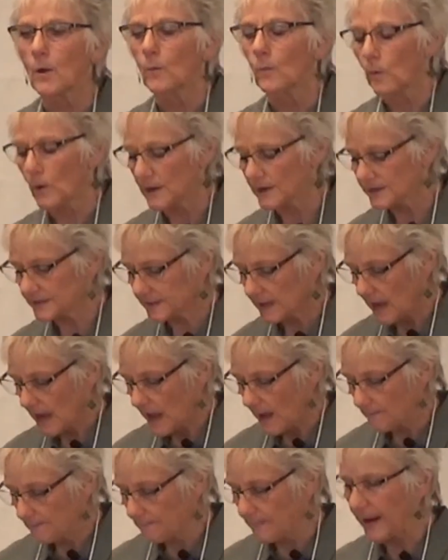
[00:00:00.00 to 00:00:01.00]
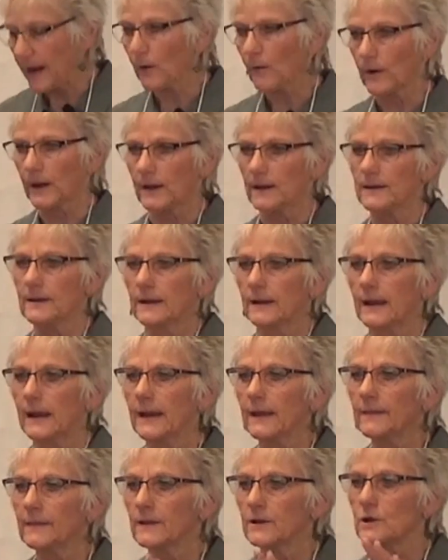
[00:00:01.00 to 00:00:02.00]
was buried
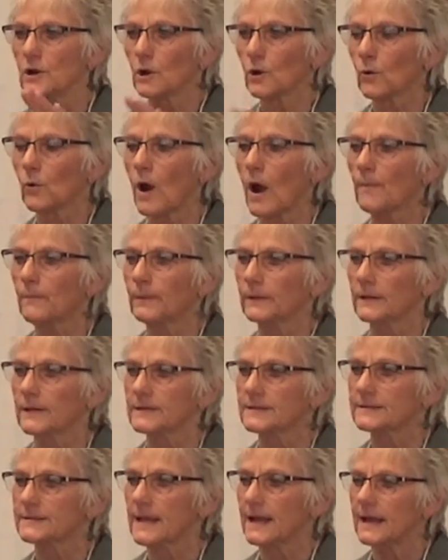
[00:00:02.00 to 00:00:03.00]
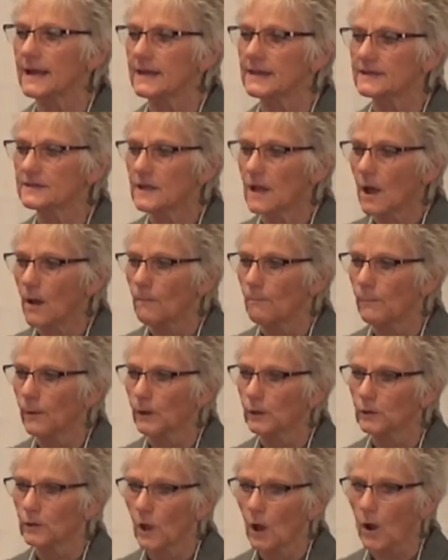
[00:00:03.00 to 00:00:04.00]
in the necropolis that is
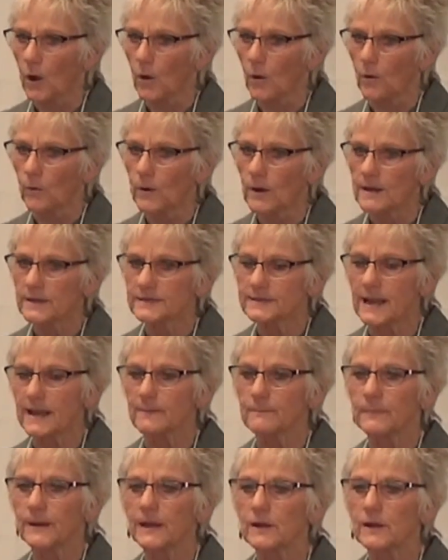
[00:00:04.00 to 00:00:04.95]
below St.